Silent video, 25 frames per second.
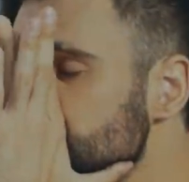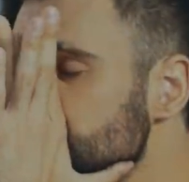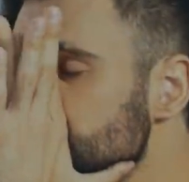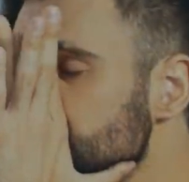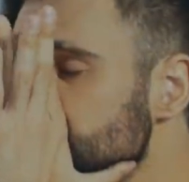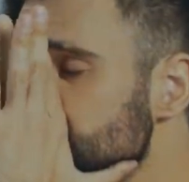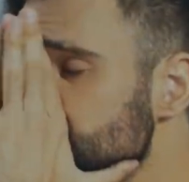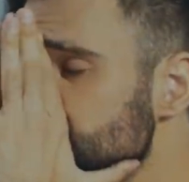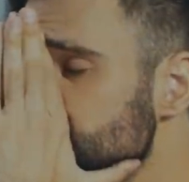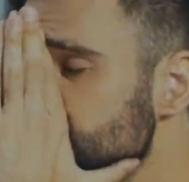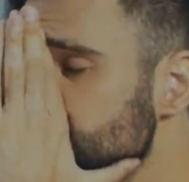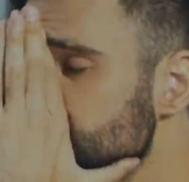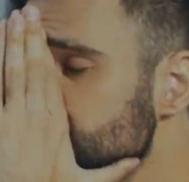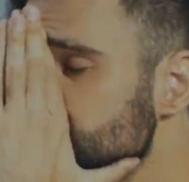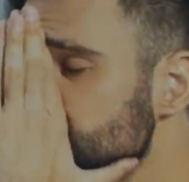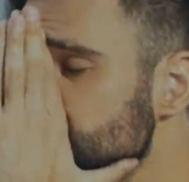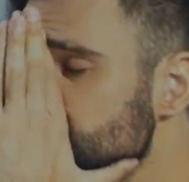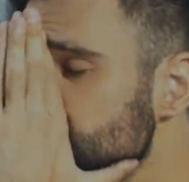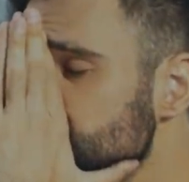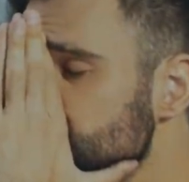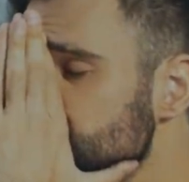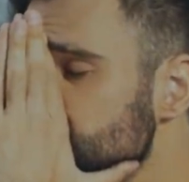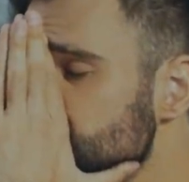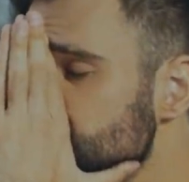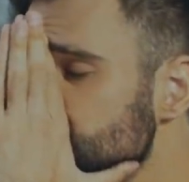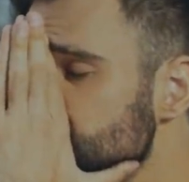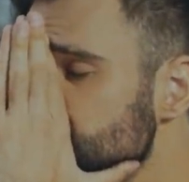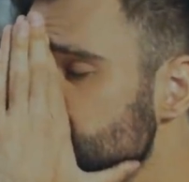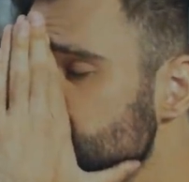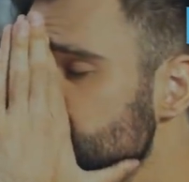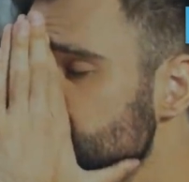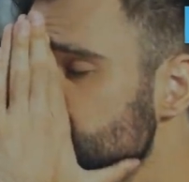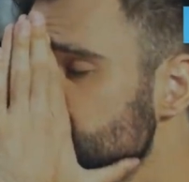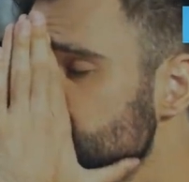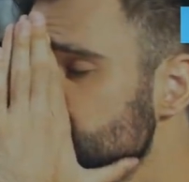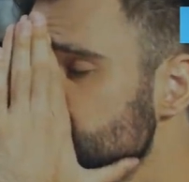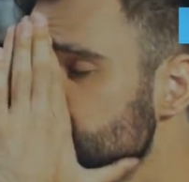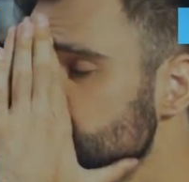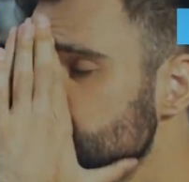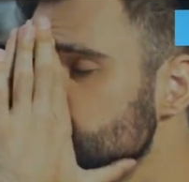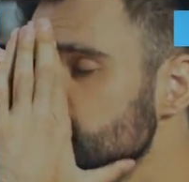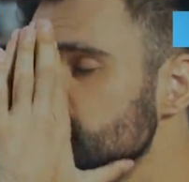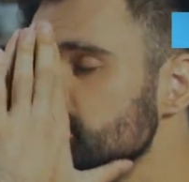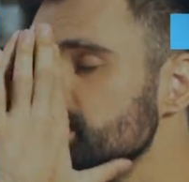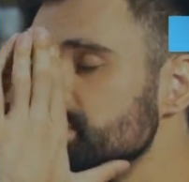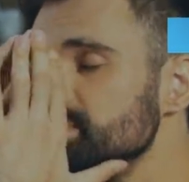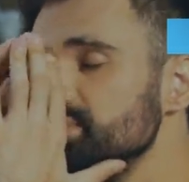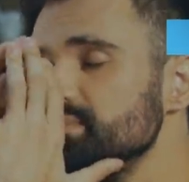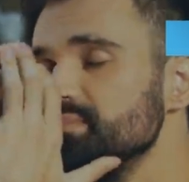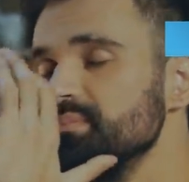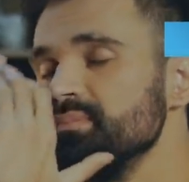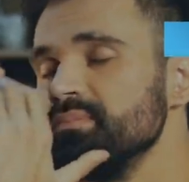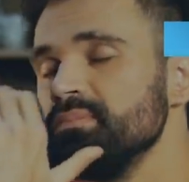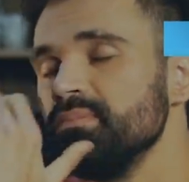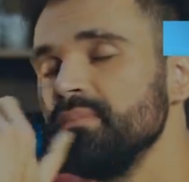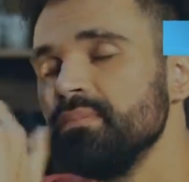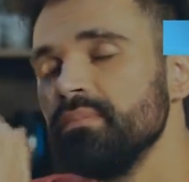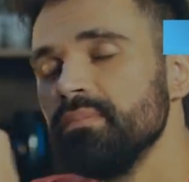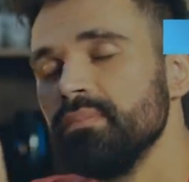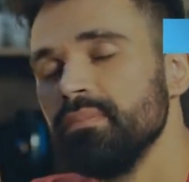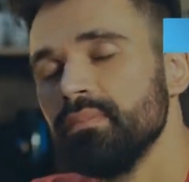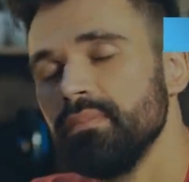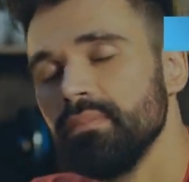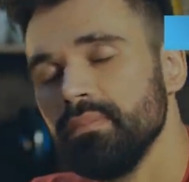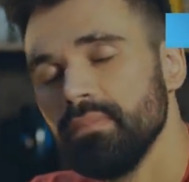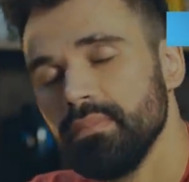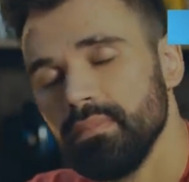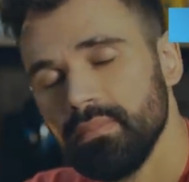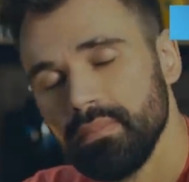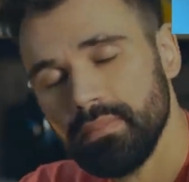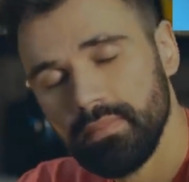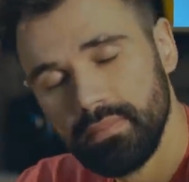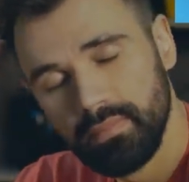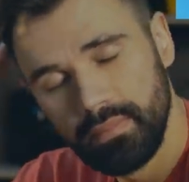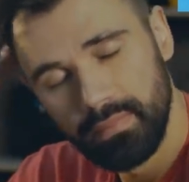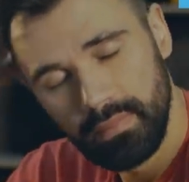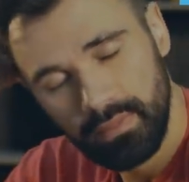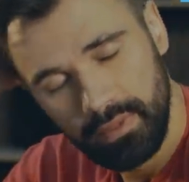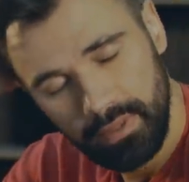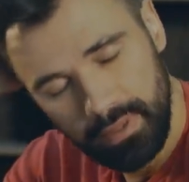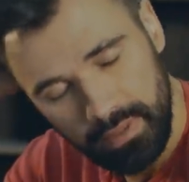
fish oil can reduce the production and gene expression of